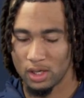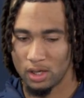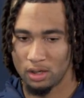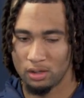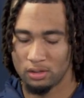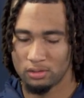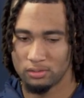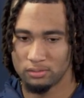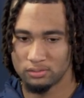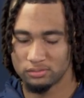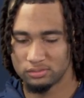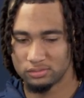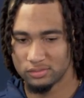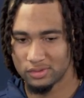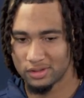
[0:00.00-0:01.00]

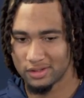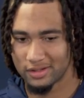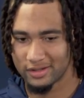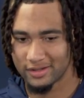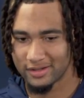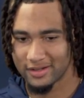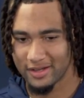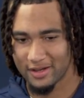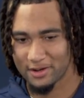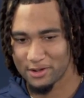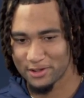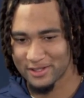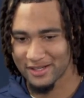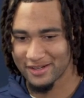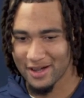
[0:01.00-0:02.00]
I know
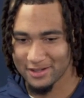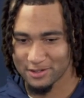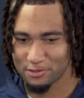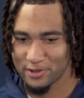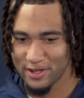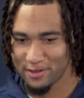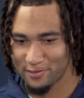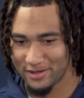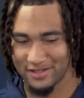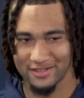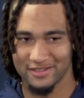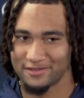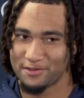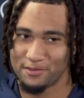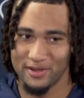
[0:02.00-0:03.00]
he said not to win,
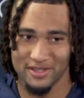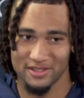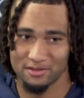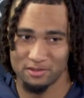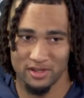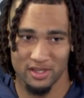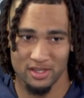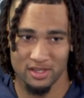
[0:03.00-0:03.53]
but for me, it's the win.